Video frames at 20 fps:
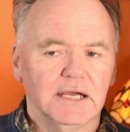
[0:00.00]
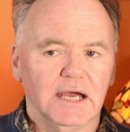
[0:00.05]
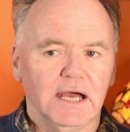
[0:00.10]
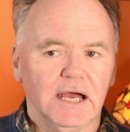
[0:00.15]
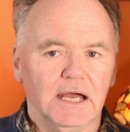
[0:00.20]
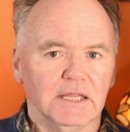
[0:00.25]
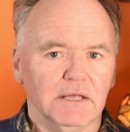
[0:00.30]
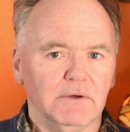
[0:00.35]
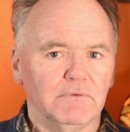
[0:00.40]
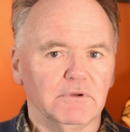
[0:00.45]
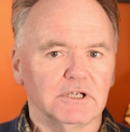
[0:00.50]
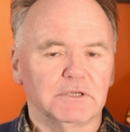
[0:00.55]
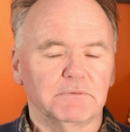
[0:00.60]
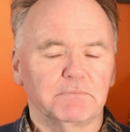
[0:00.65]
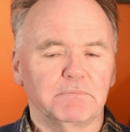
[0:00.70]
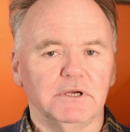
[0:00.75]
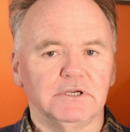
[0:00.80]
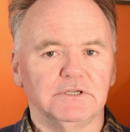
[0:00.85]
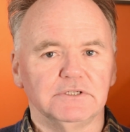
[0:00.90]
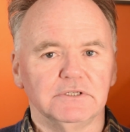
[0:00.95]
in our
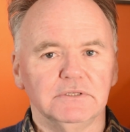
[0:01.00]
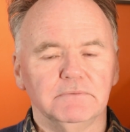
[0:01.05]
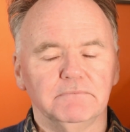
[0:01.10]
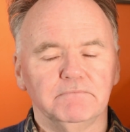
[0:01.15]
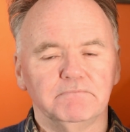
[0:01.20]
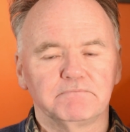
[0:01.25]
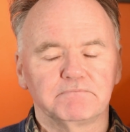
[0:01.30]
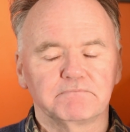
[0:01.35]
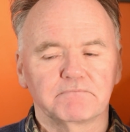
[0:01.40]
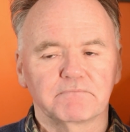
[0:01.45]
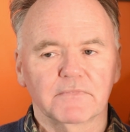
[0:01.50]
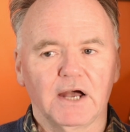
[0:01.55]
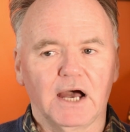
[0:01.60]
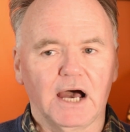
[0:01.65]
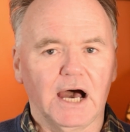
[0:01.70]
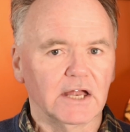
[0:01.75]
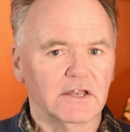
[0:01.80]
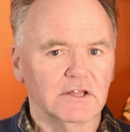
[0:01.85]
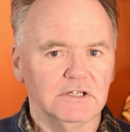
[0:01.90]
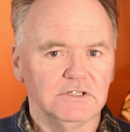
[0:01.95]
expression
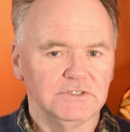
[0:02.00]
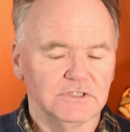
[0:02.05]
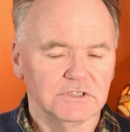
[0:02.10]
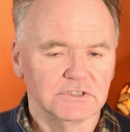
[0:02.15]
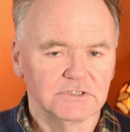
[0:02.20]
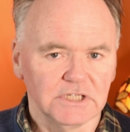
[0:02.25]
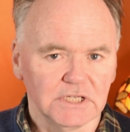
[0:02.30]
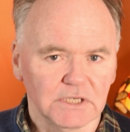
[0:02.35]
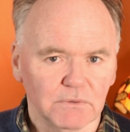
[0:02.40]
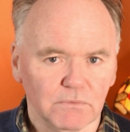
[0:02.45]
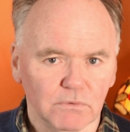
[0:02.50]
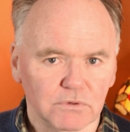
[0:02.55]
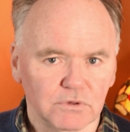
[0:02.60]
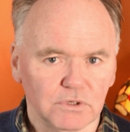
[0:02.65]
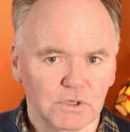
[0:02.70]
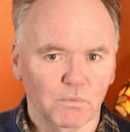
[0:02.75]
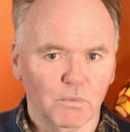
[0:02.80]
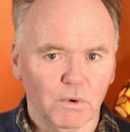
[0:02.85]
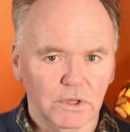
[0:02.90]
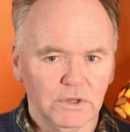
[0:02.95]
aren't just equal
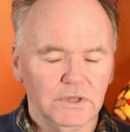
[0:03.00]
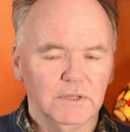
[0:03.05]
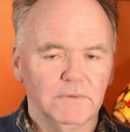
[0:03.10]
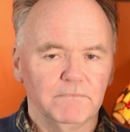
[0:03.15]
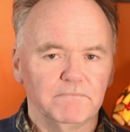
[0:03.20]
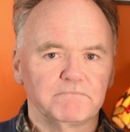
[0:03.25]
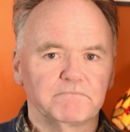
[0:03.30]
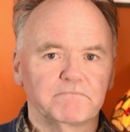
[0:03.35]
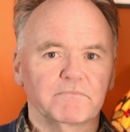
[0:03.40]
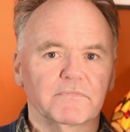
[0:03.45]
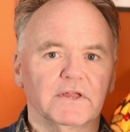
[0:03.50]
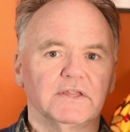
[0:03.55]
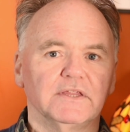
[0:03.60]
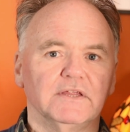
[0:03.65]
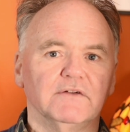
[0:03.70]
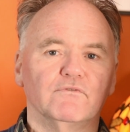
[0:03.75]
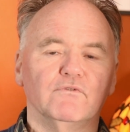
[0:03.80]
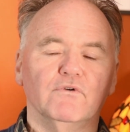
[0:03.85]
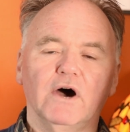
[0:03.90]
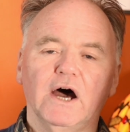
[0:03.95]
to 1,
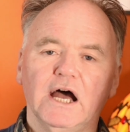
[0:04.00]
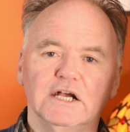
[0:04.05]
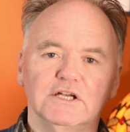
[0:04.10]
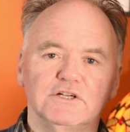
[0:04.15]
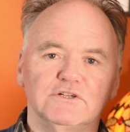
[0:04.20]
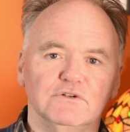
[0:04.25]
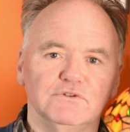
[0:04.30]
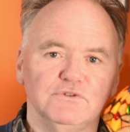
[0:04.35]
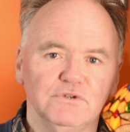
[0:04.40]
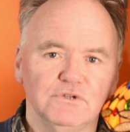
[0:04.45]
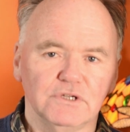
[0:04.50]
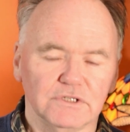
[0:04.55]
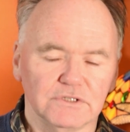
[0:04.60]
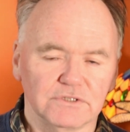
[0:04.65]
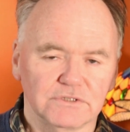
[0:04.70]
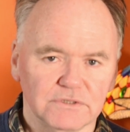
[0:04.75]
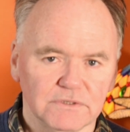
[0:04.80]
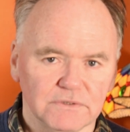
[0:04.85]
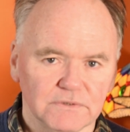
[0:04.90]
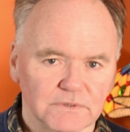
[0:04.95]
they've got actual units.